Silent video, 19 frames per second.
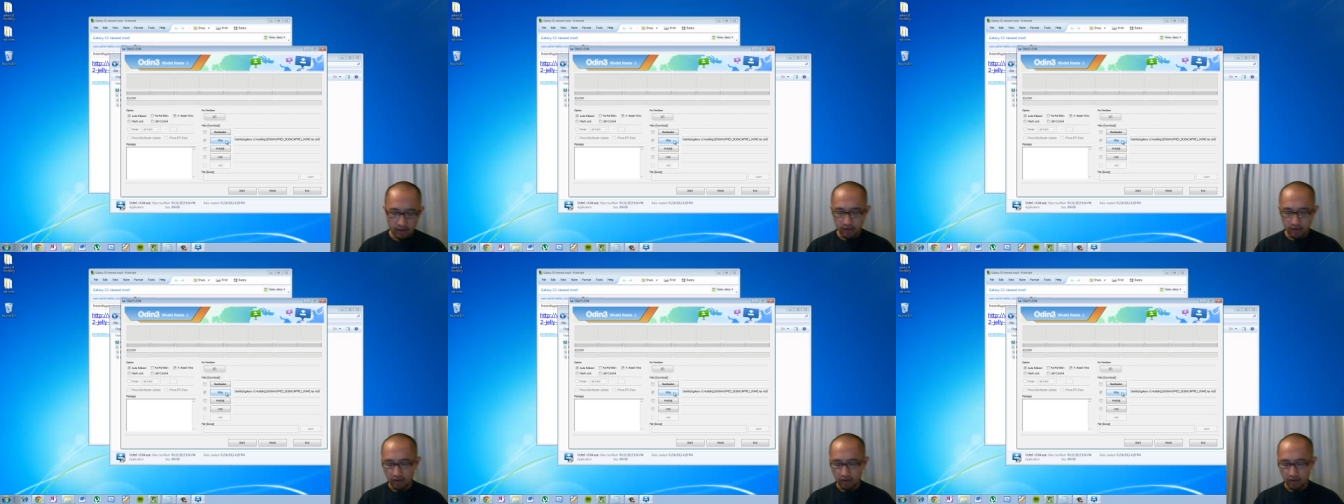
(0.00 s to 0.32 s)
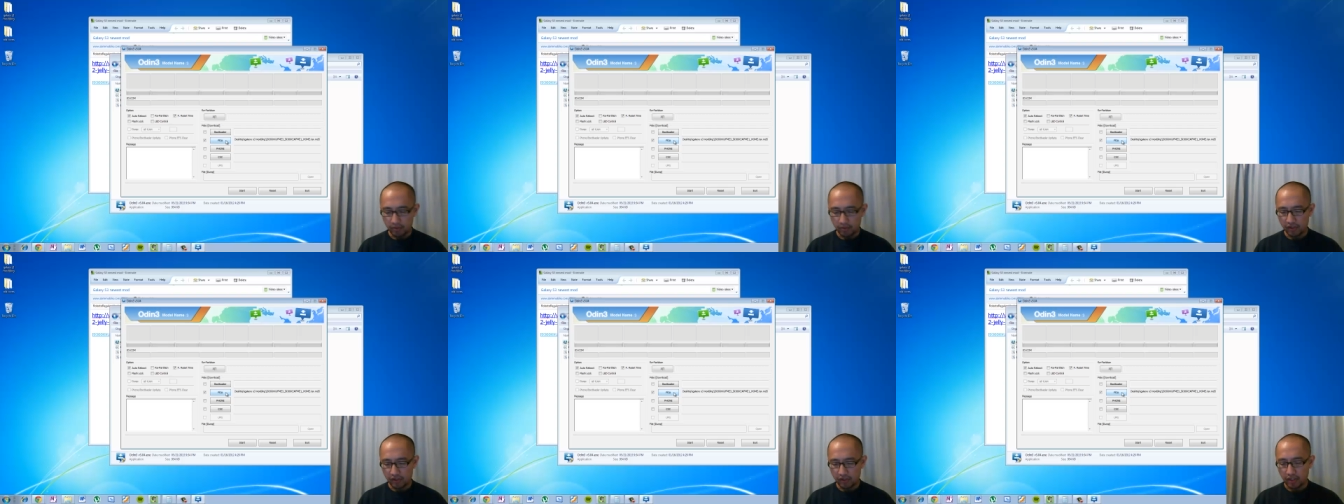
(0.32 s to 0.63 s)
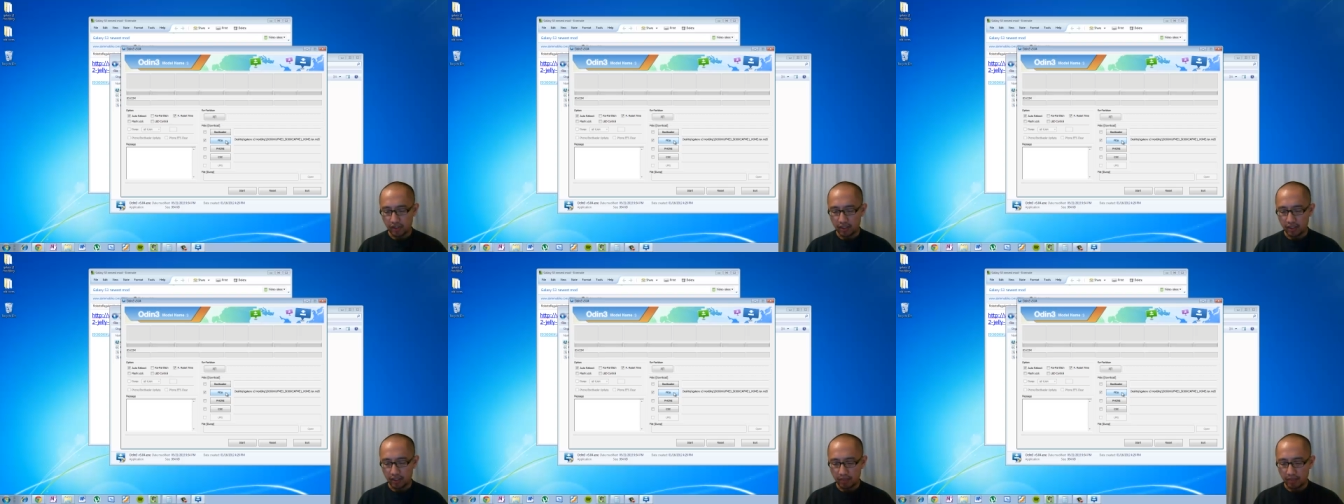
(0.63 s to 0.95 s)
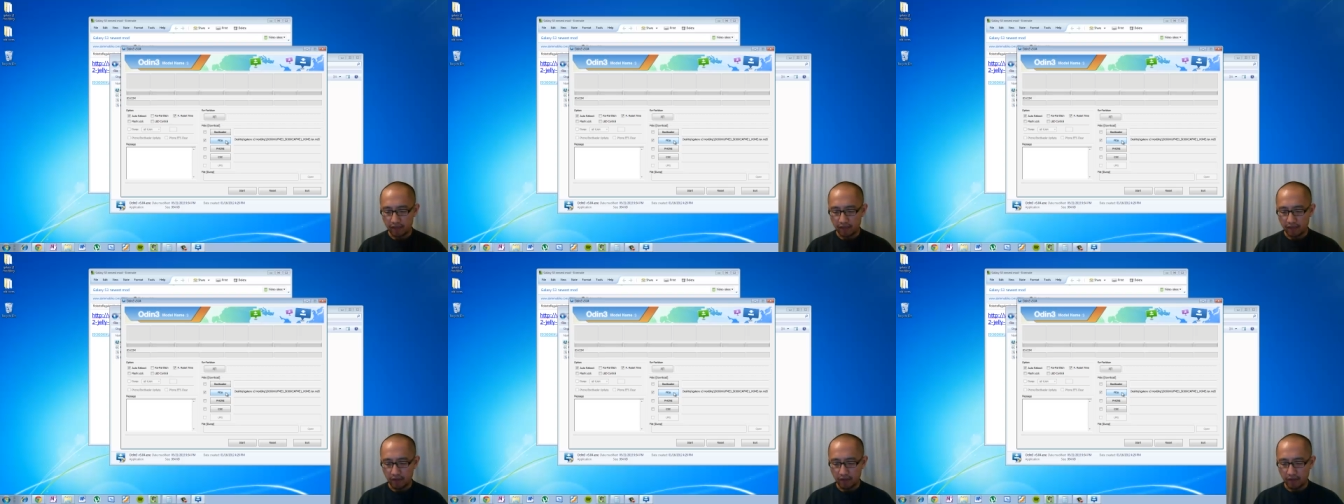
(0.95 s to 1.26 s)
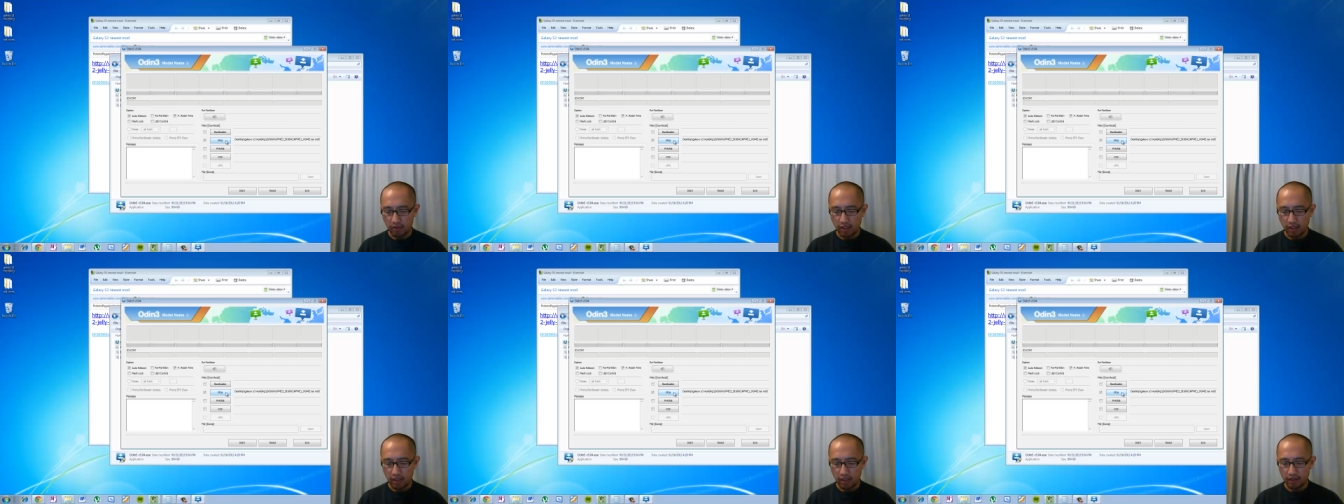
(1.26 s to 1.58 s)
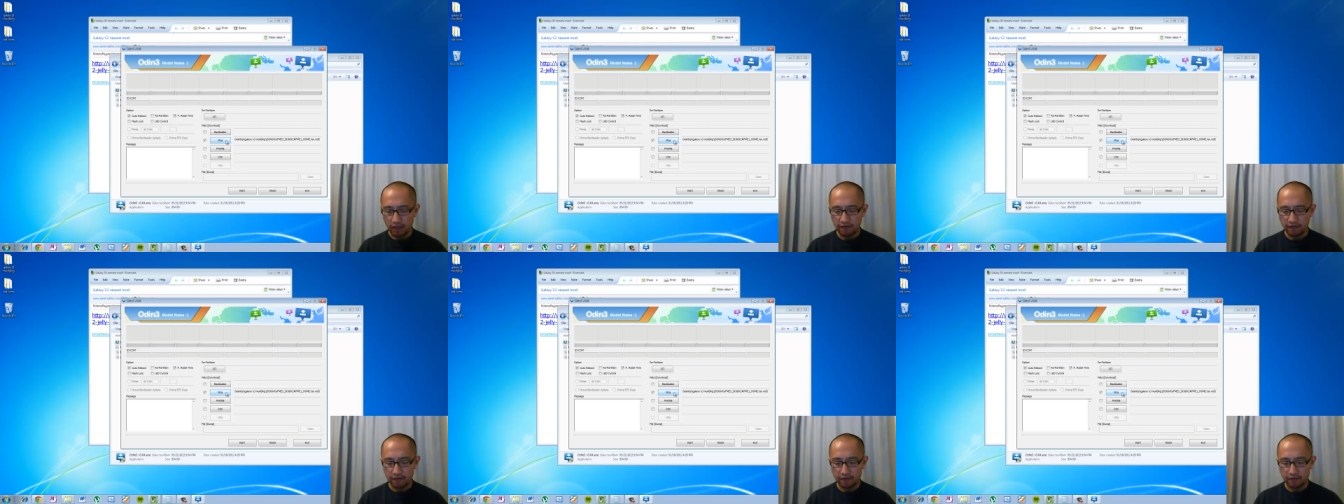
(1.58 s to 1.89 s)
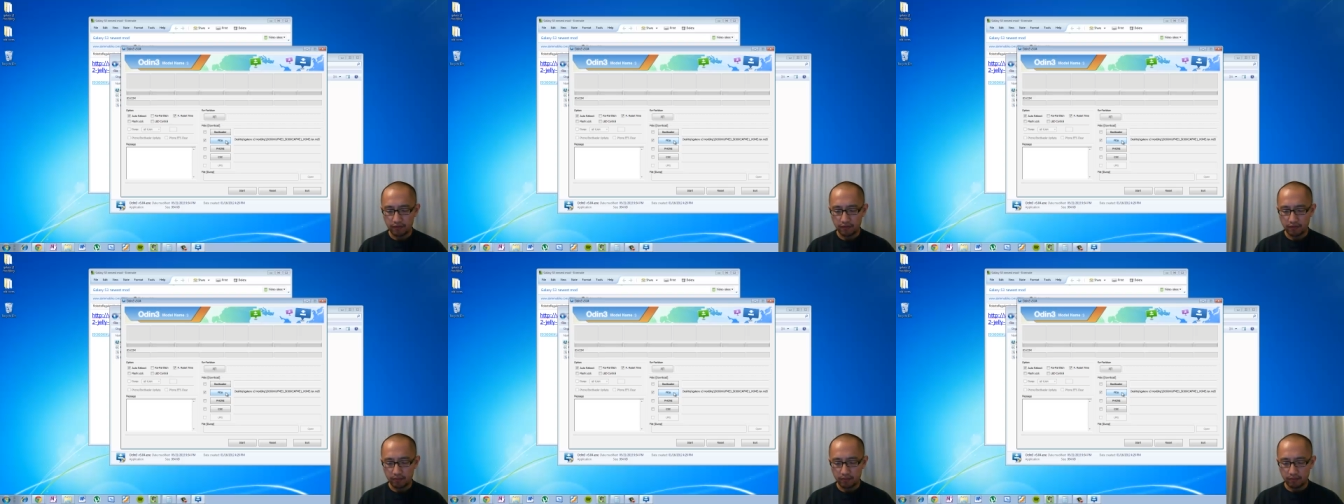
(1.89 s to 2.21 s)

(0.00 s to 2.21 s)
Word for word: so I'm just turning my phone off